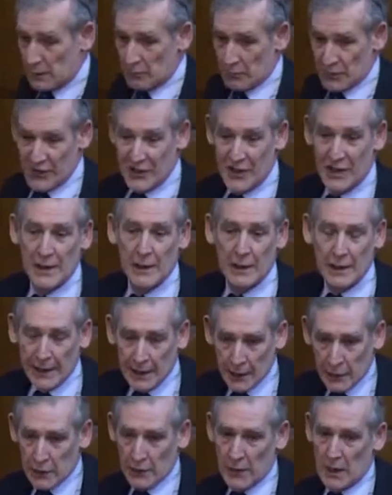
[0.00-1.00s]

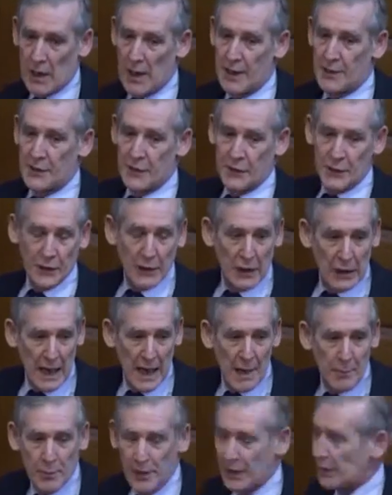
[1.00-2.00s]
sealing devices and
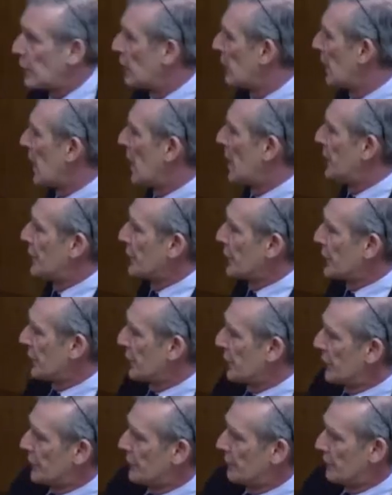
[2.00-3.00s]
clamping
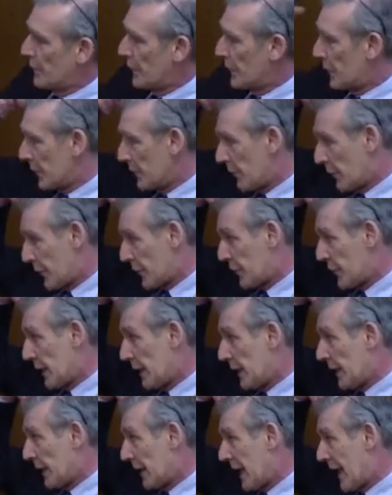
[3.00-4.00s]
devices for
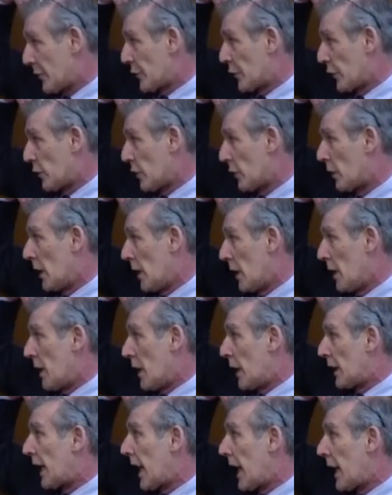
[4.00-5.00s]
sealing electrical
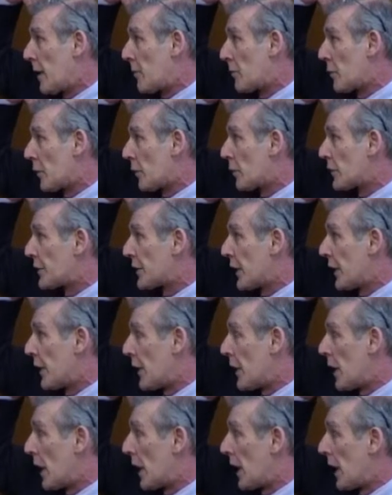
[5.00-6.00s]
cables
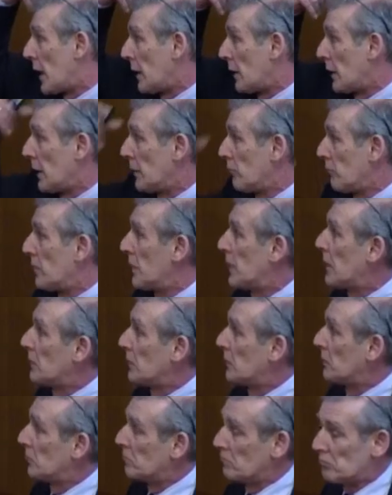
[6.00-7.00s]
in
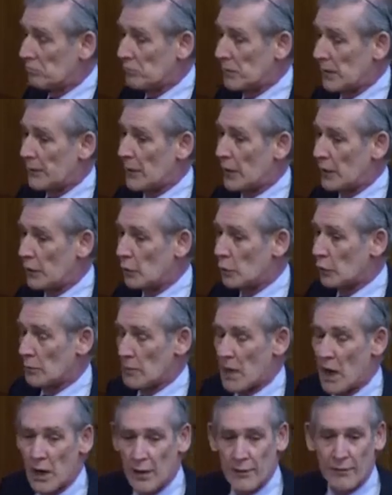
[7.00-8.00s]
if I can call them
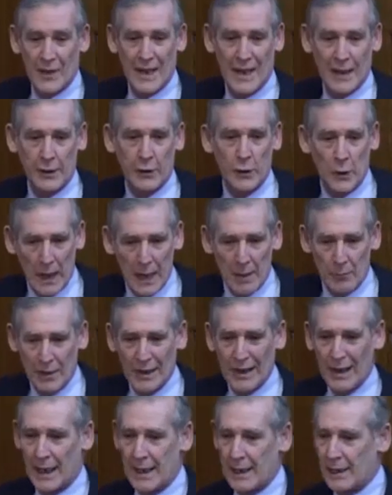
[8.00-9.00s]
high-value
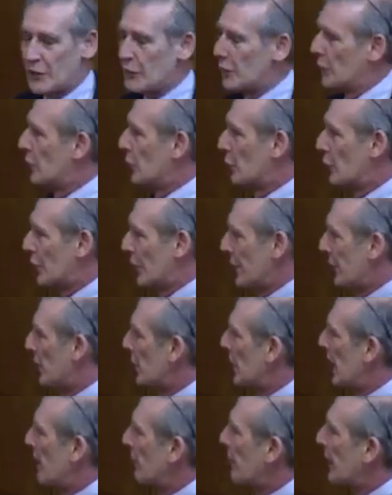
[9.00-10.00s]
applications or
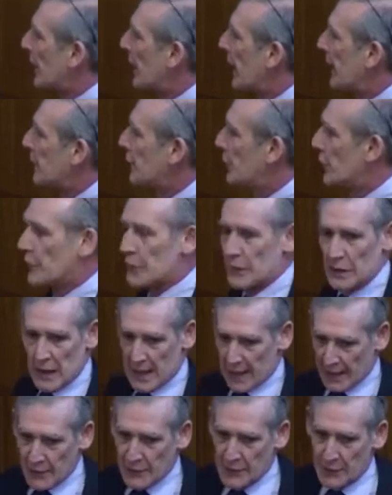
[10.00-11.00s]
critical applications
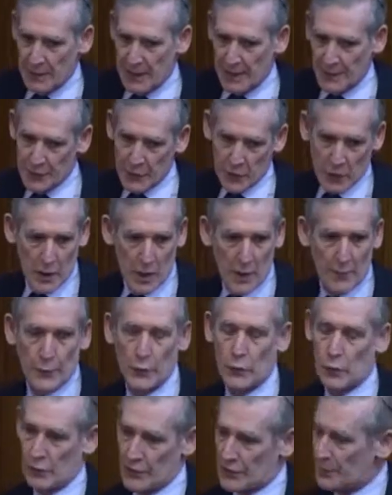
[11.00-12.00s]
like a spacecraft
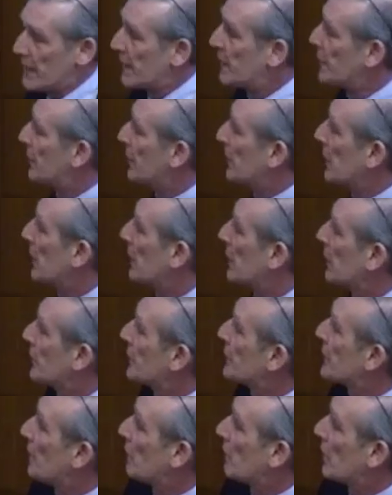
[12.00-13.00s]
or a space vehicle of
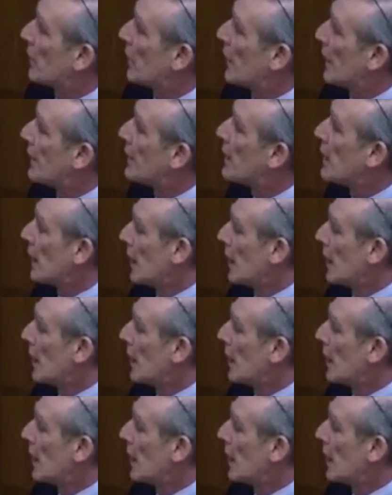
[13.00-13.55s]
some kind.